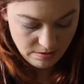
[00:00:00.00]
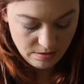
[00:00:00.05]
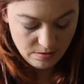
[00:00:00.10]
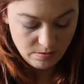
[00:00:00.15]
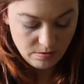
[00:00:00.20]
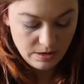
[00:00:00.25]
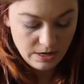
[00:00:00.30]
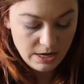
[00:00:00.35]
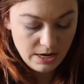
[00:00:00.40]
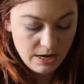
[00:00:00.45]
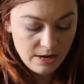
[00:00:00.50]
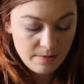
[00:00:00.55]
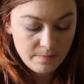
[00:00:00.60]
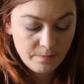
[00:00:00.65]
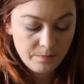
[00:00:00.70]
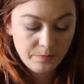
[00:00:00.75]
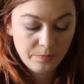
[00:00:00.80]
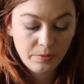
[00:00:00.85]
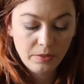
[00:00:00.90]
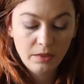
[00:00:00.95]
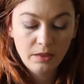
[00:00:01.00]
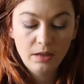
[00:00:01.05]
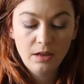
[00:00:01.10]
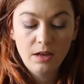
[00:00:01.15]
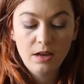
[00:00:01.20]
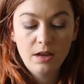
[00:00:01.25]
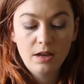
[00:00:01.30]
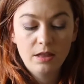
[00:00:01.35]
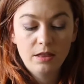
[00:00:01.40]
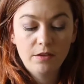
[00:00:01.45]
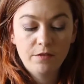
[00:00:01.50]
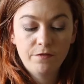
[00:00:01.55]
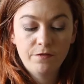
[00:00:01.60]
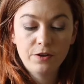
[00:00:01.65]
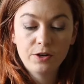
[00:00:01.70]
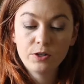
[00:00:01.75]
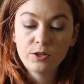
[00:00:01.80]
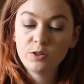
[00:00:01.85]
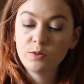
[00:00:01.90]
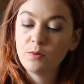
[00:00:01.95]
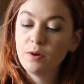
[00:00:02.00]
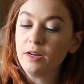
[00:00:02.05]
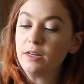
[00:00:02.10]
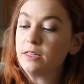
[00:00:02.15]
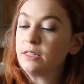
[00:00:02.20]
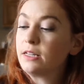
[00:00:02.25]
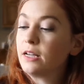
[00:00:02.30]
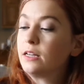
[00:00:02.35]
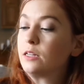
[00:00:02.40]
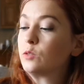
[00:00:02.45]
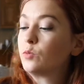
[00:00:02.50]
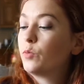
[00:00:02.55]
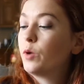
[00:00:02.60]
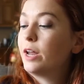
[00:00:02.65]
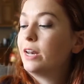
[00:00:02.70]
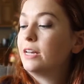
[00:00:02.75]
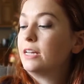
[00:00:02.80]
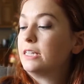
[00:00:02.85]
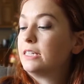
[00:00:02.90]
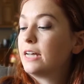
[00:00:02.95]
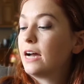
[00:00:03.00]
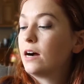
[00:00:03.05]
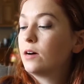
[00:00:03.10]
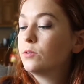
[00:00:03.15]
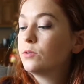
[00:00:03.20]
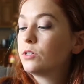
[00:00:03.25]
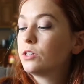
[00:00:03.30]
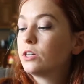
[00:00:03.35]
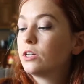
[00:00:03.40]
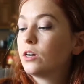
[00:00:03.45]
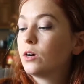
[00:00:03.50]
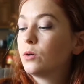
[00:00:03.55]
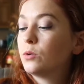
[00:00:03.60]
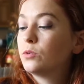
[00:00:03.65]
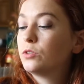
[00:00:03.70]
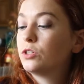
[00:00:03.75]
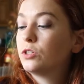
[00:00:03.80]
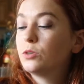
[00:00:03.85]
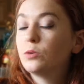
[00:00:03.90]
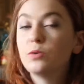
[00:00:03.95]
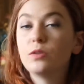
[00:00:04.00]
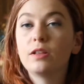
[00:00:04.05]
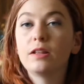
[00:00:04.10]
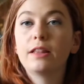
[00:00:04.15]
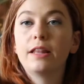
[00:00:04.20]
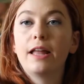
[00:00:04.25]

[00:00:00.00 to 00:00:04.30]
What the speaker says: go. Okay. The first one says, "When in doubt, go to the